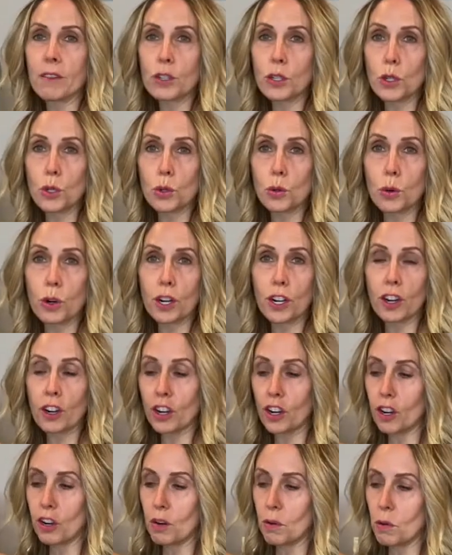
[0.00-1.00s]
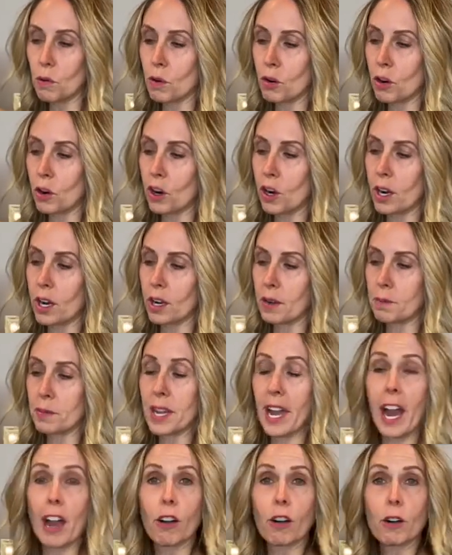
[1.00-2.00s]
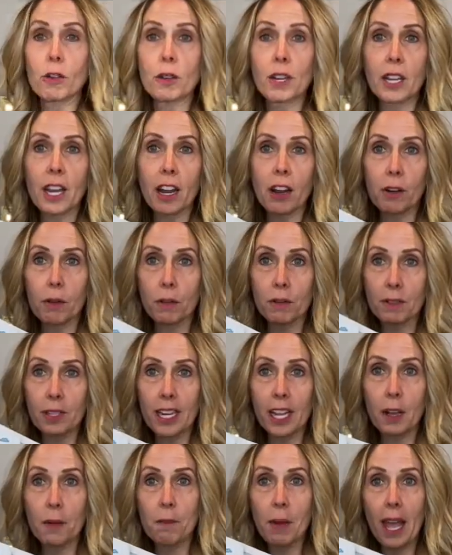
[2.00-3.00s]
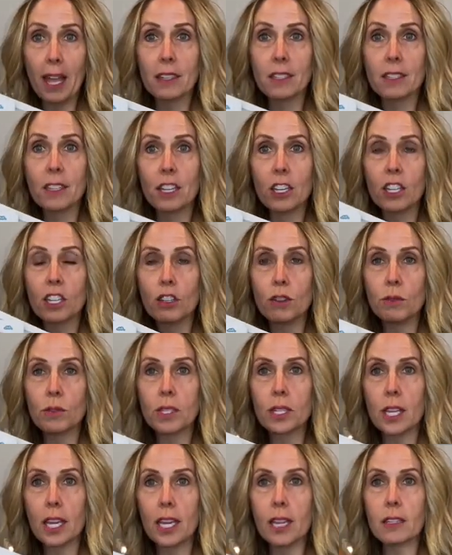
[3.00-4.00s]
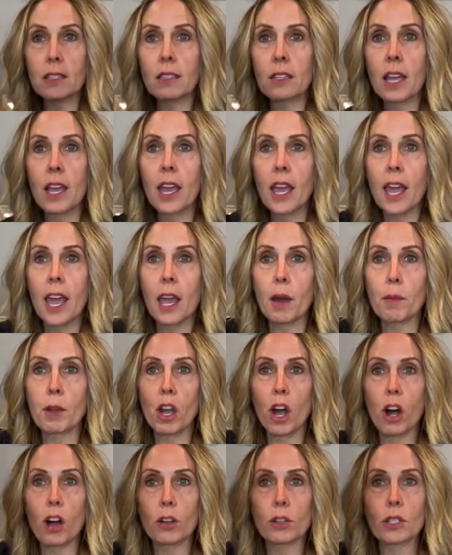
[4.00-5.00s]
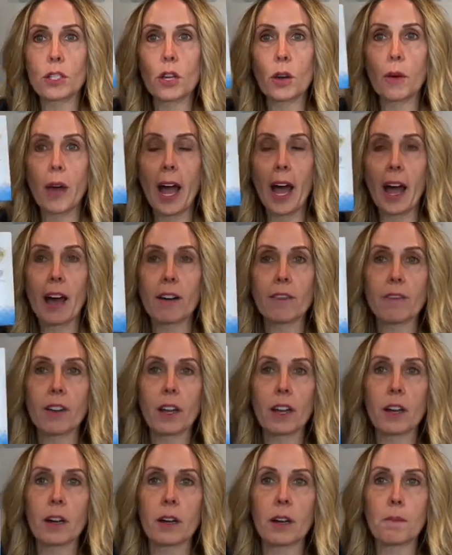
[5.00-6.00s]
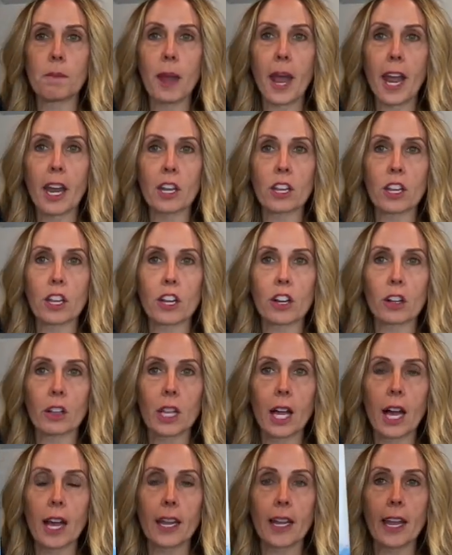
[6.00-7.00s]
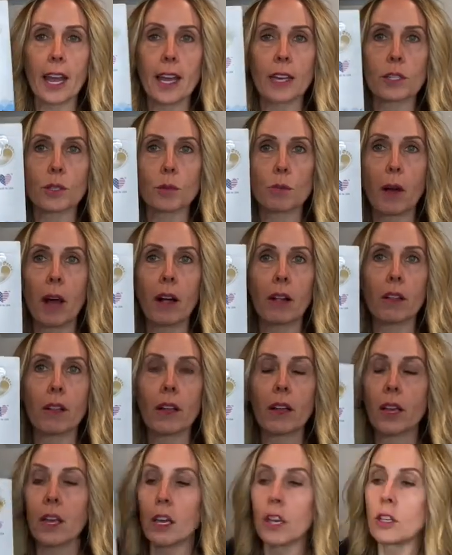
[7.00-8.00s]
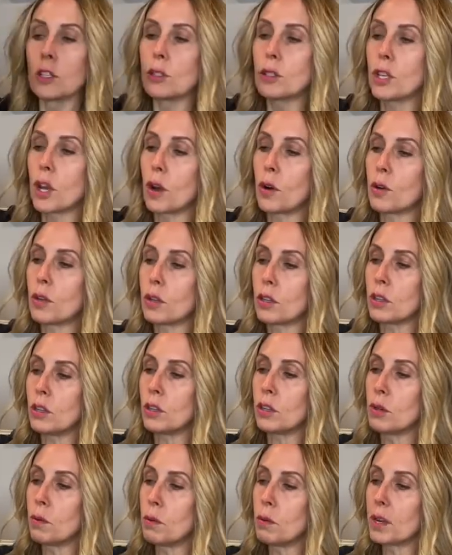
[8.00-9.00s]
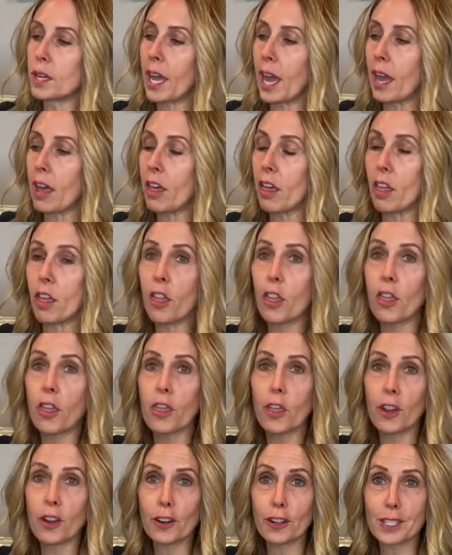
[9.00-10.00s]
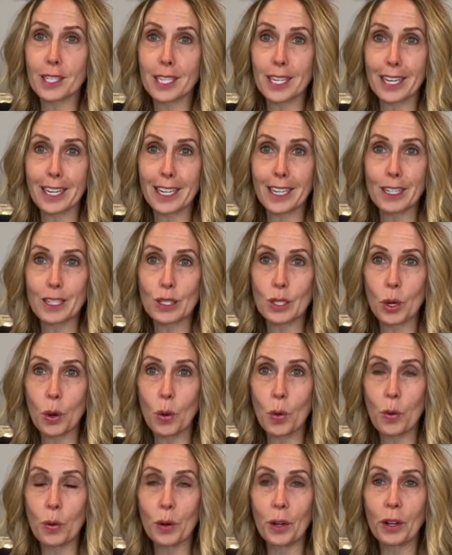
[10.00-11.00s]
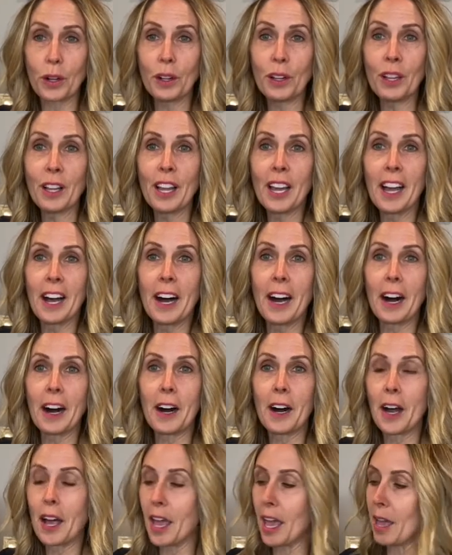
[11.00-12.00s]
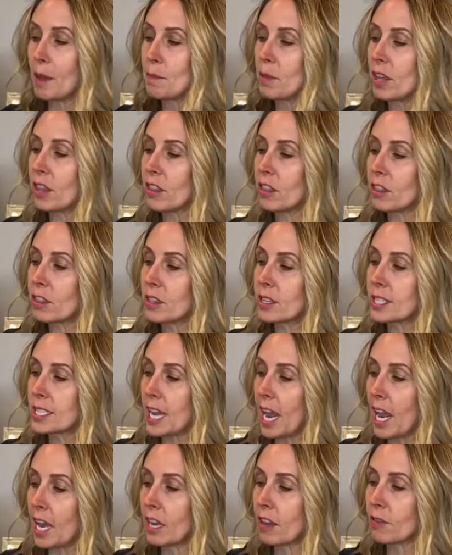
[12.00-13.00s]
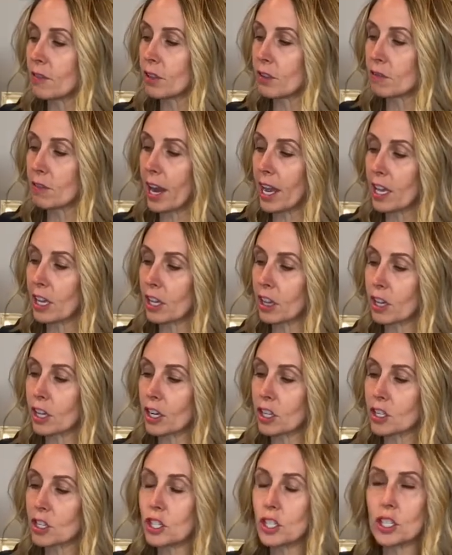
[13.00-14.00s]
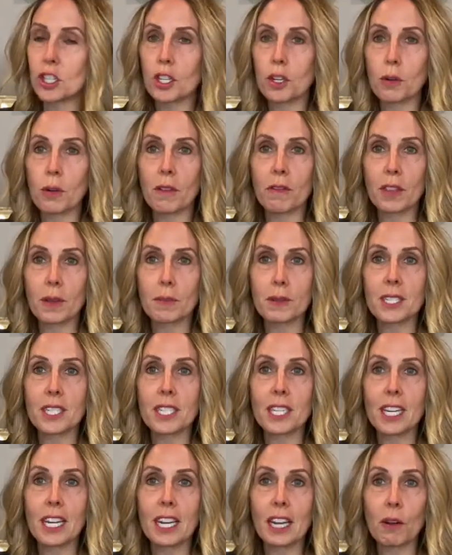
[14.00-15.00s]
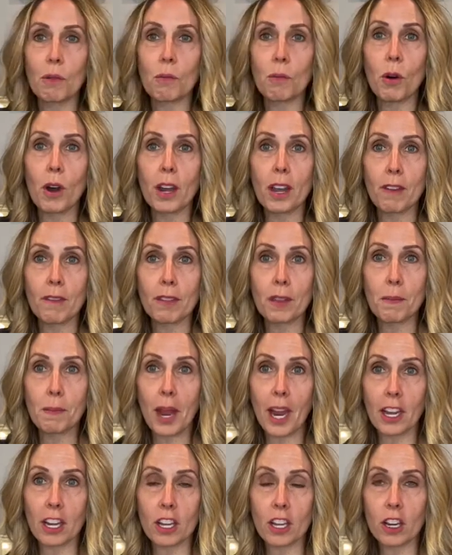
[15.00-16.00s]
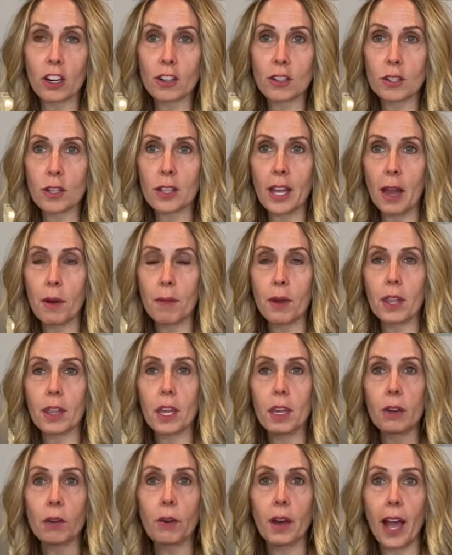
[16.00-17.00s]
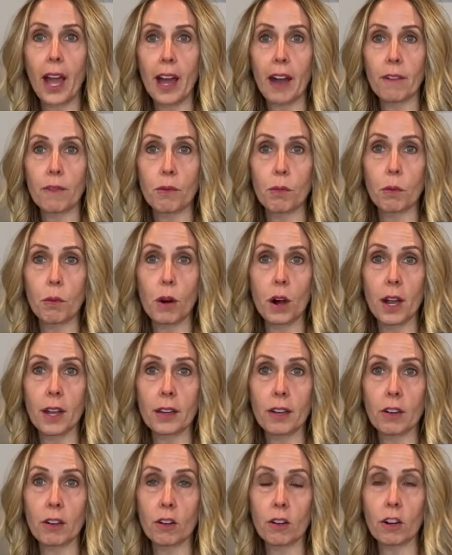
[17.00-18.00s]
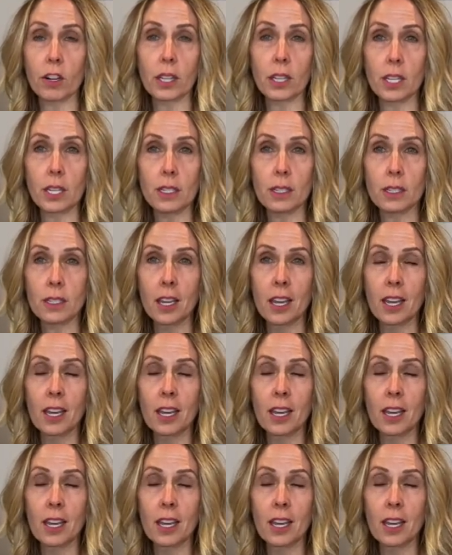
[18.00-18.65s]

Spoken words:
shorter or narrow nail beds could use these. And we also have a pedicure line as well. So you will get 13 in total, 10 of the regular, 2 of the petite, and 1 of the pedicure. So that way that you have one, or at least